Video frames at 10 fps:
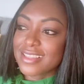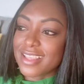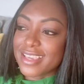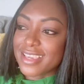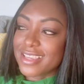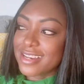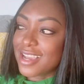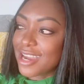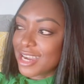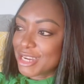like
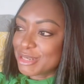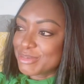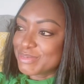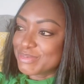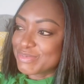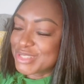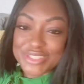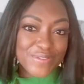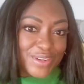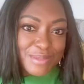when
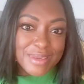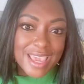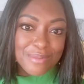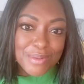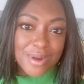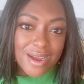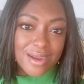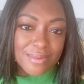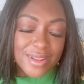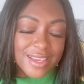she first became a
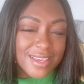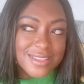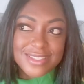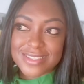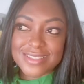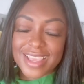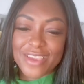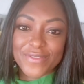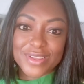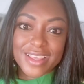mom. Like, it's just, I
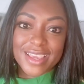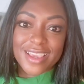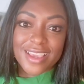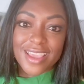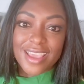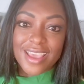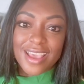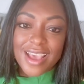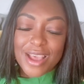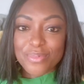feel like
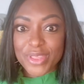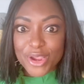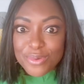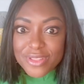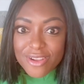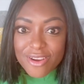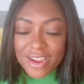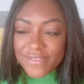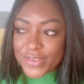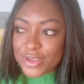I'm there with her.
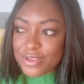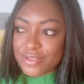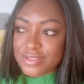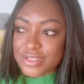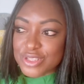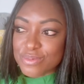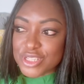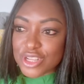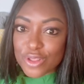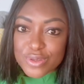I feel so
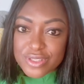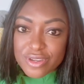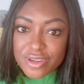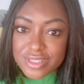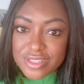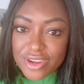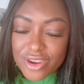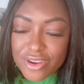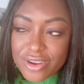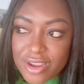much closer to
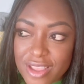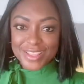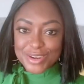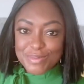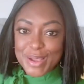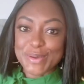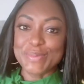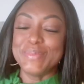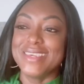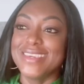her. A little
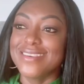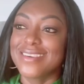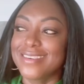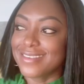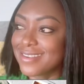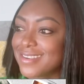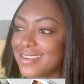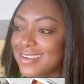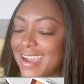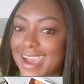about me on
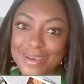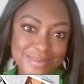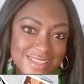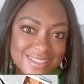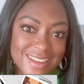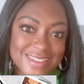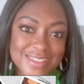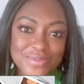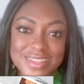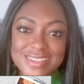hobbies and
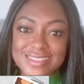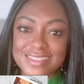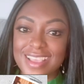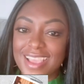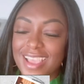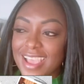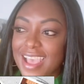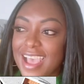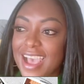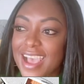activities.
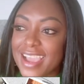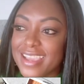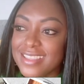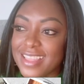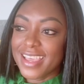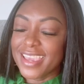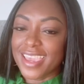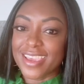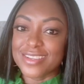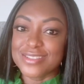I
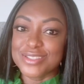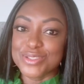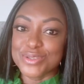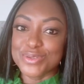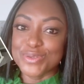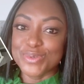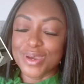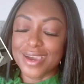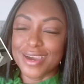like to